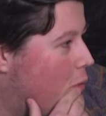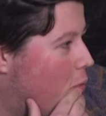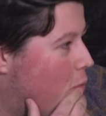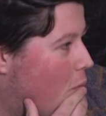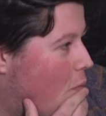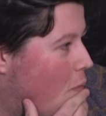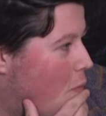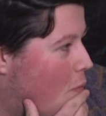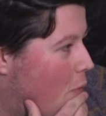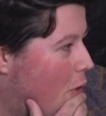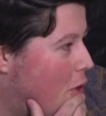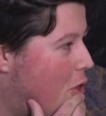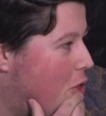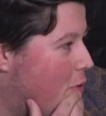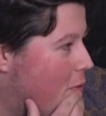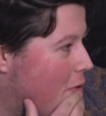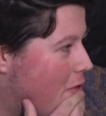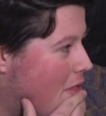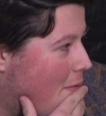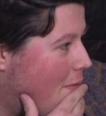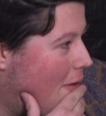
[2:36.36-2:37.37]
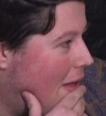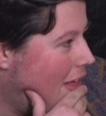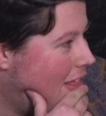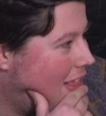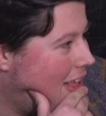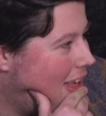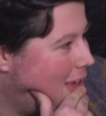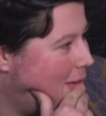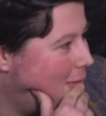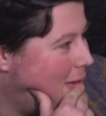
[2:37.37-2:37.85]
You wish you were someone
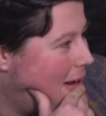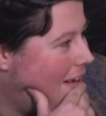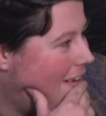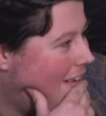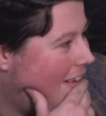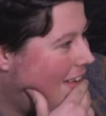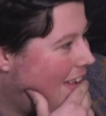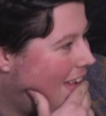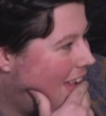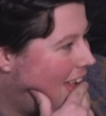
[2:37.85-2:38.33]
else, don't you, pal?